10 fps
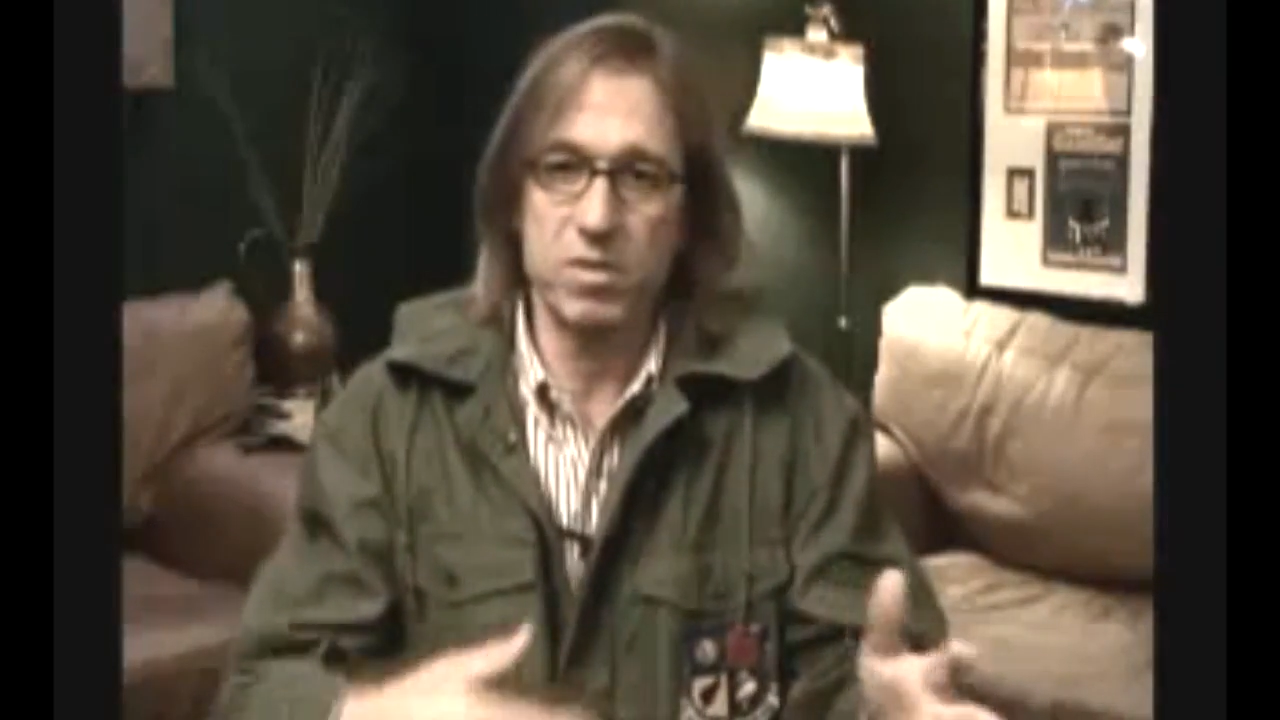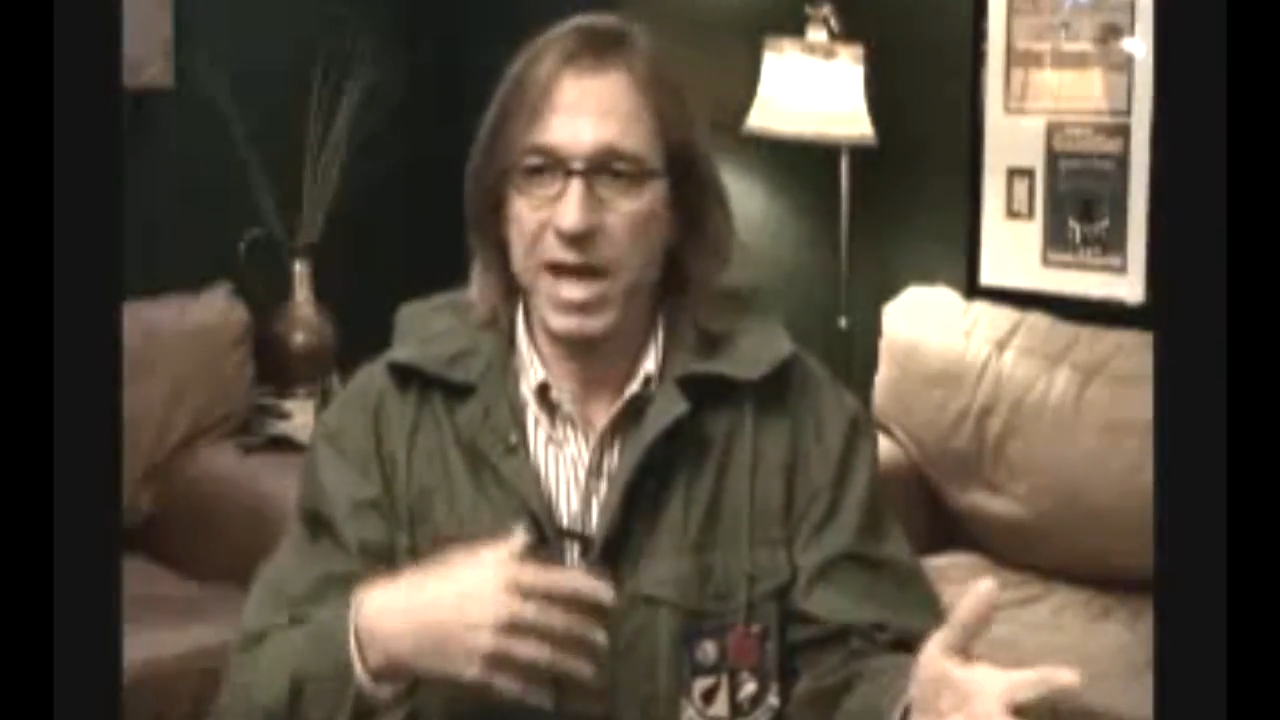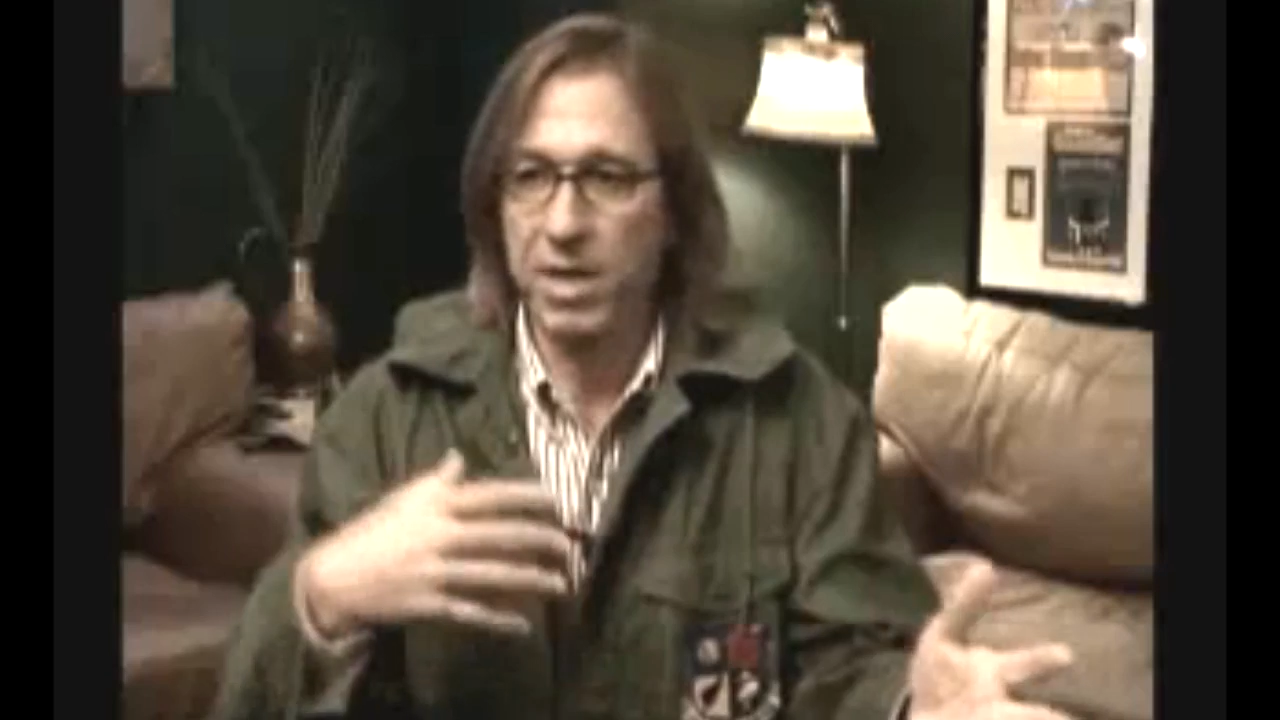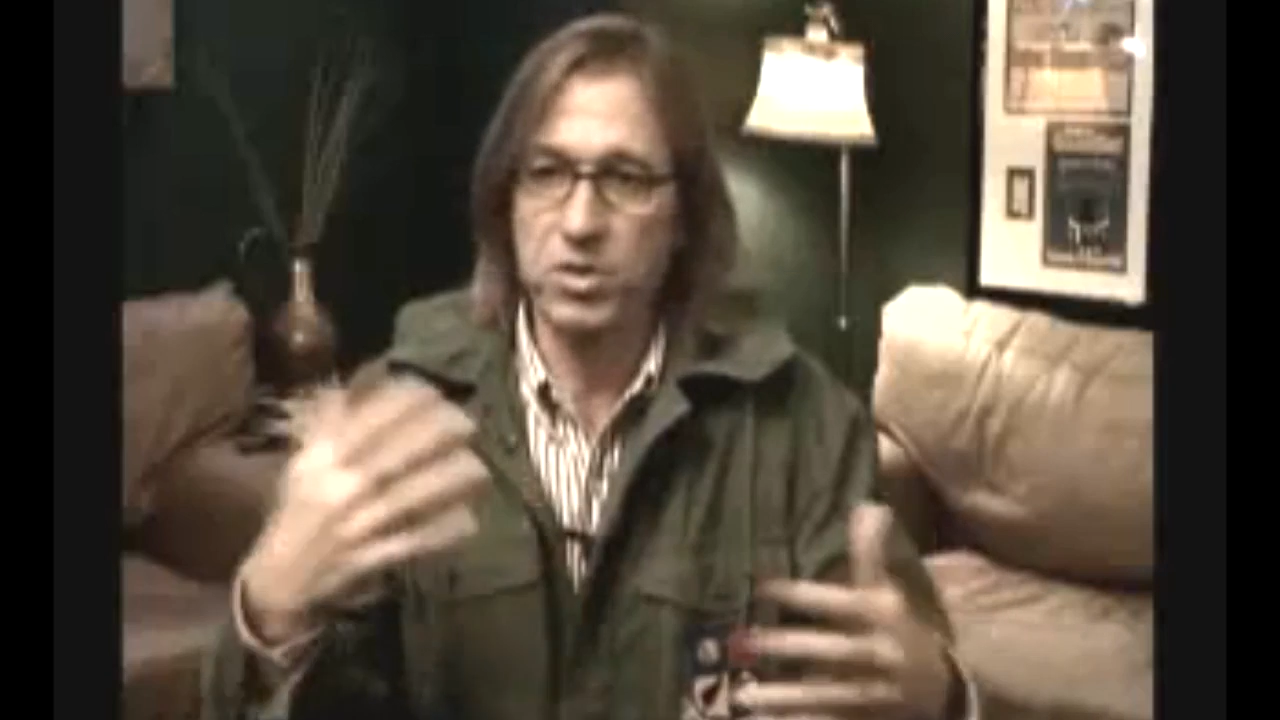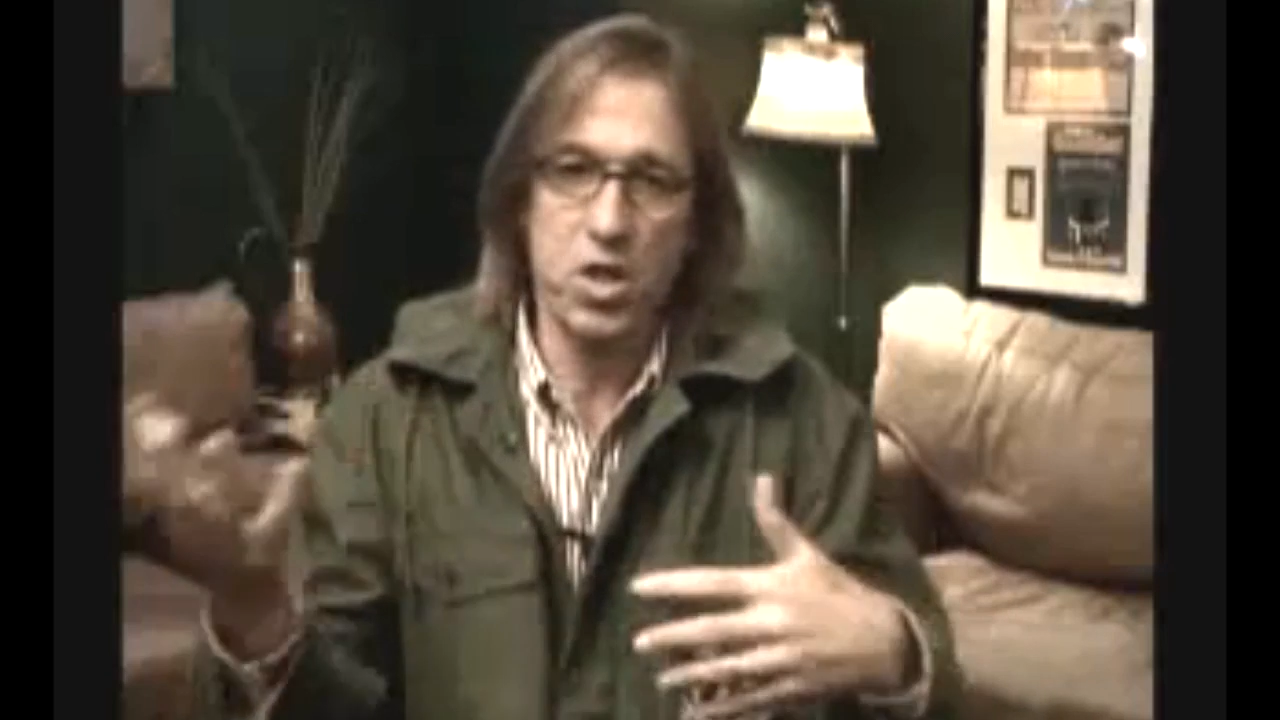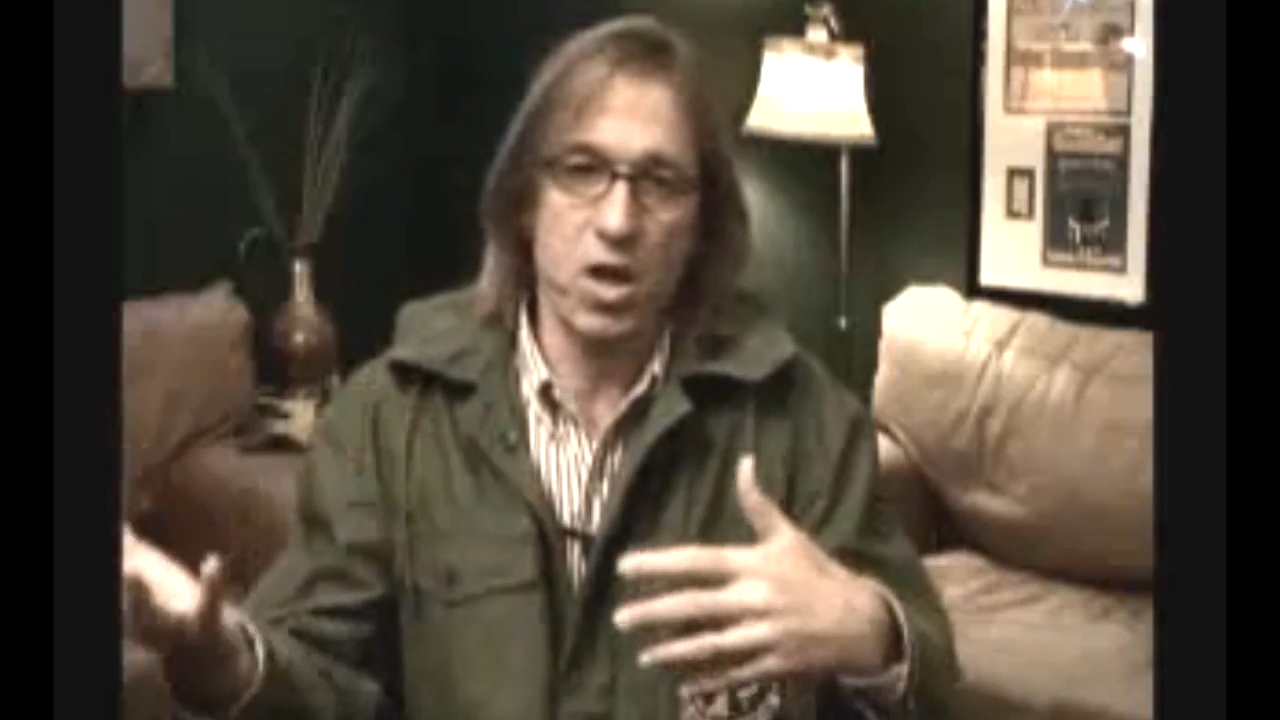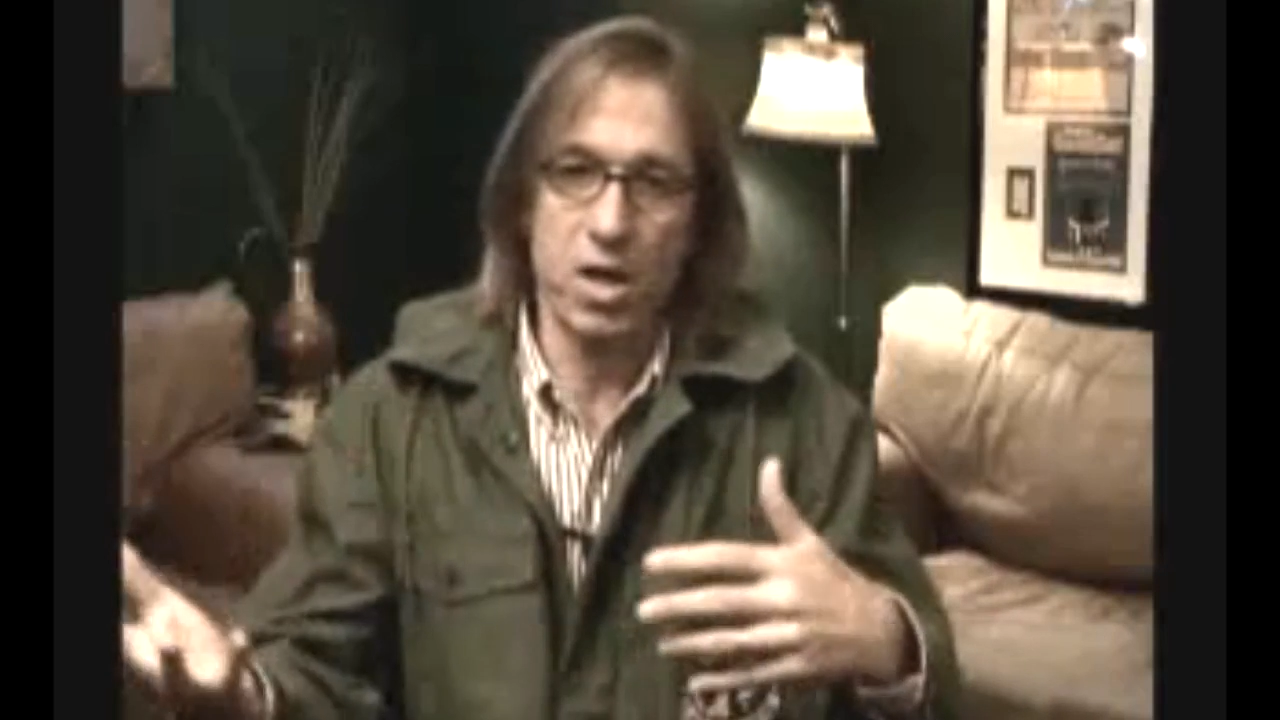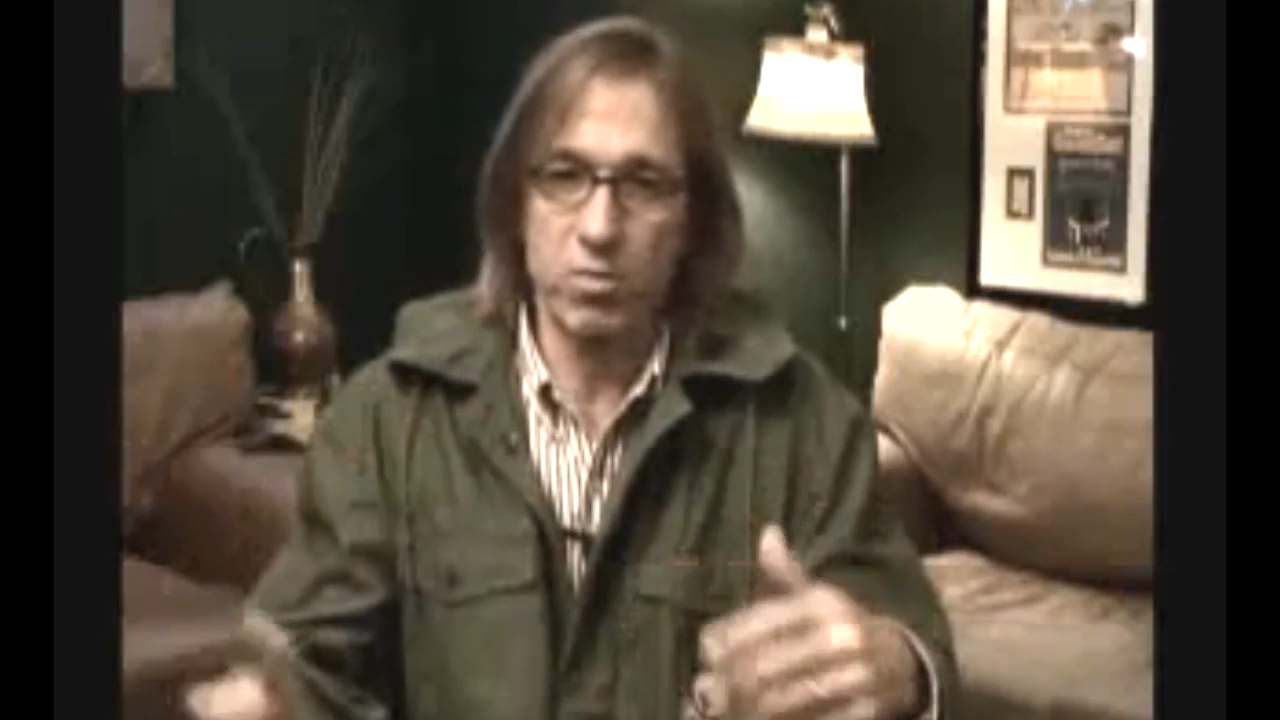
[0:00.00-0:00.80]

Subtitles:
Don's gone.